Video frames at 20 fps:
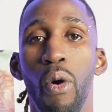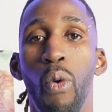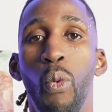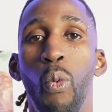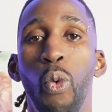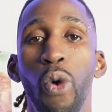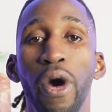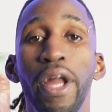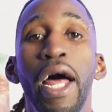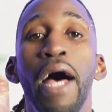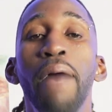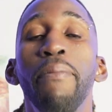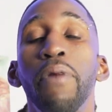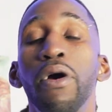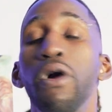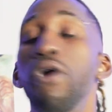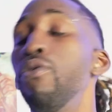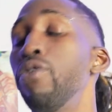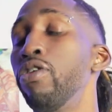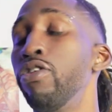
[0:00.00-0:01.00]
what I'm
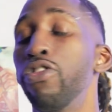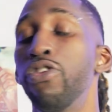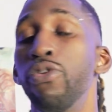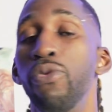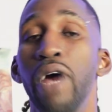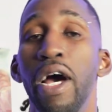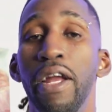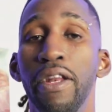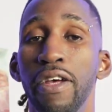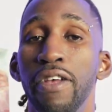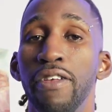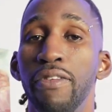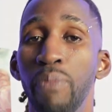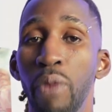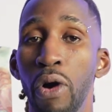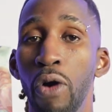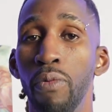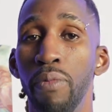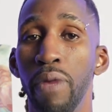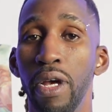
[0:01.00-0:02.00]
going through at this
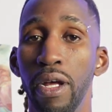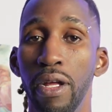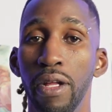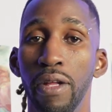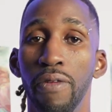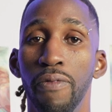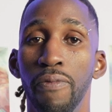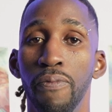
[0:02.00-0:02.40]
moment